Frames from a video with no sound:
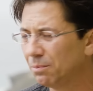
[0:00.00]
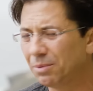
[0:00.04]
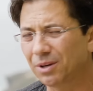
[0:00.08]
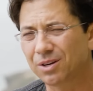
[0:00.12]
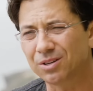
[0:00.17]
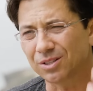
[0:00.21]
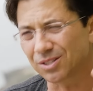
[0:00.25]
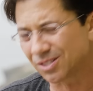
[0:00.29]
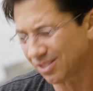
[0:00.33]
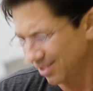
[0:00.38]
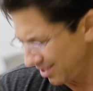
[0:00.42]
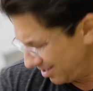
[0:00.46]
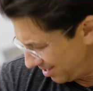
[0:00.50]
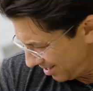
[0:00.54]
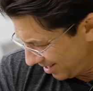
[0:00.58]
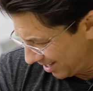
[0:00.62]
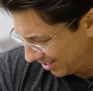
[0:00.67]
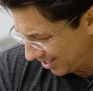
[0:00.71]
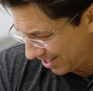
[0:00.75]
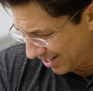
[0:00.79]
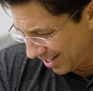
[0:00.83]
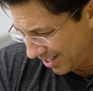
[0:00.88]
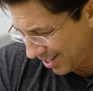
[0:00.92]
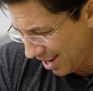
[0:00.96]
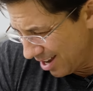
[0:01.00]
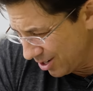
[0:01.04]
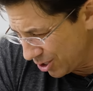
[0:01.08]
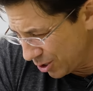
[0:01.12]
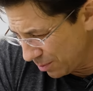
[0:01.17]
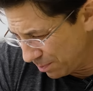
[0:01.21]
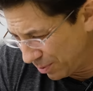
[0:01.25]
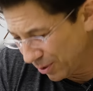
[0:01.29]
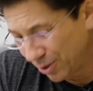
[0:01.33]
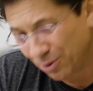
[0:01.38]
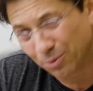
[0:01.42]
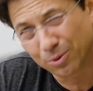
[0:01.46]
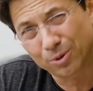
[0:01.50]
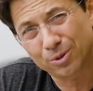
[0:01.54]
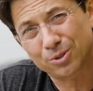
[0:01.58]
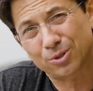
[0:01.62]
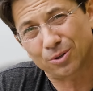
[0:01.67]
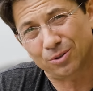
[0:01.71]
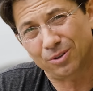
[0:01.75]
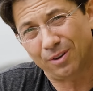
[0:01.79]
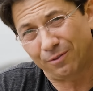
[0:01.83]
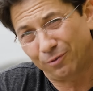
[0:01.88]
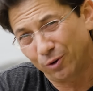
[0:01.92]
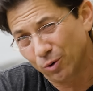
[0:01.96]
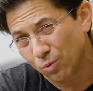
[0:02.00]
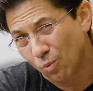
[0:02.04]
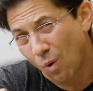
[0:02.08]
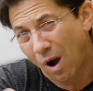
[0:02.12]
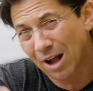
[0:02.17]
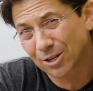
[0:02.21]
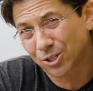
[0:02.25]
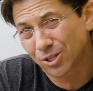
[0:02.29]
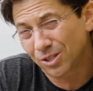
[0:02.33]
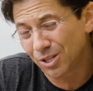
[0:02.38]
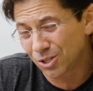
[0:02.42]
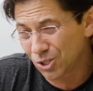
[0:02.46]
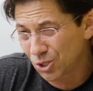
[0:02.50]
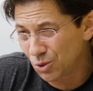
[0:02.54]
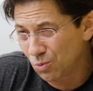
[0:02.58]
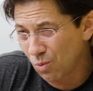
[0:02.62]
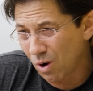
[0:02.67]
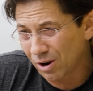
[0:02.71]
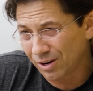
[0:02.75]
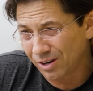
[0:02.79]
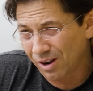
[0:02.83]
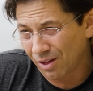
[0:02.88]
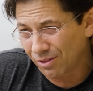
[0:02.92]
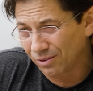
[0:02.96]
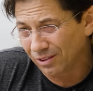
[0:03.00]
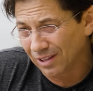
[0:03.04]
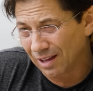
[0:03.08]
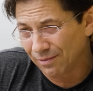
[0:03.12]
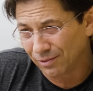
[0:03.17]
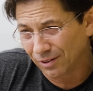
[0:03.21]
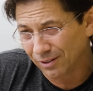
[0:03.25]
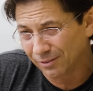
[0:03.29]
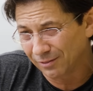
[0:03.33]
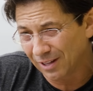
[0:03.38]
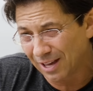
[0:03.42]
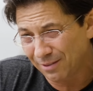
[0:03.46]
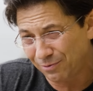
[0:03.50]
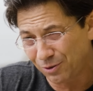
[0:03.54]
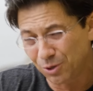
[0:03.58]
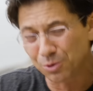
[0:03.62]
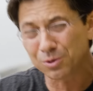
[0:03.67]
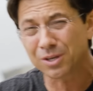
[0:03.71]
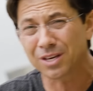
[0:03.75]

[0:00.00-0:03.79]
Because, listen, as entrepreneurs, if you're watching this, you want another level of life.